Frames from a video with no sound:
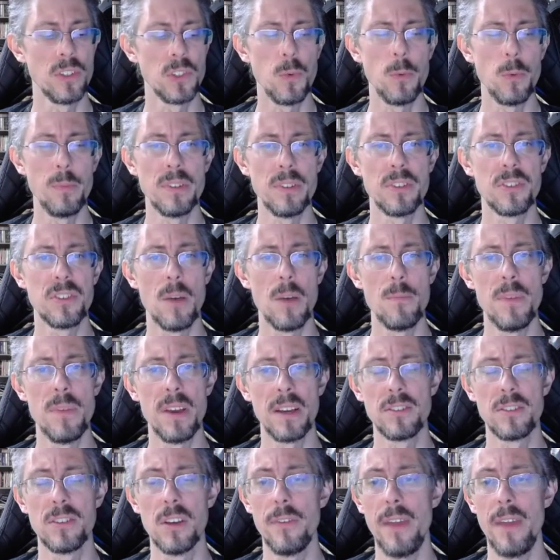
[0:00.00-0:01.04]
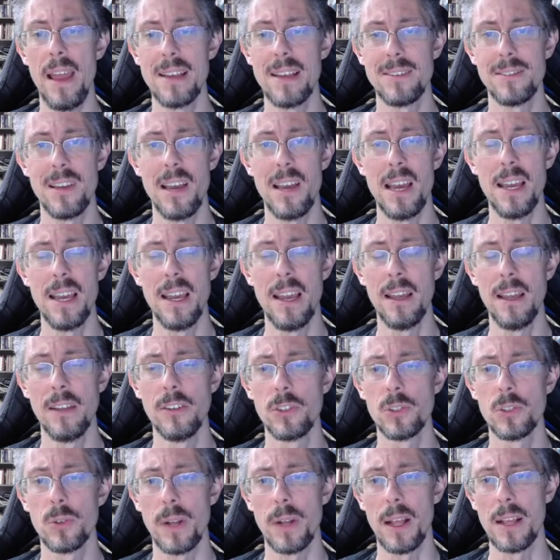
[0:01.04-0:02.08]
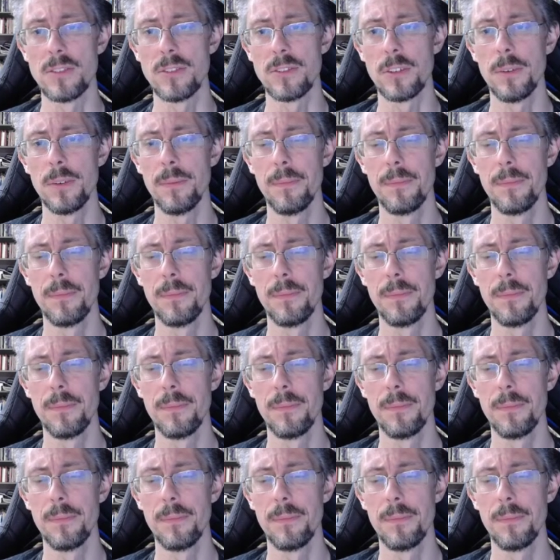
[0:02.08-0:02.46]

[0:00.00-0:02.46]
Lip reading: will be some mix of essay and short answer.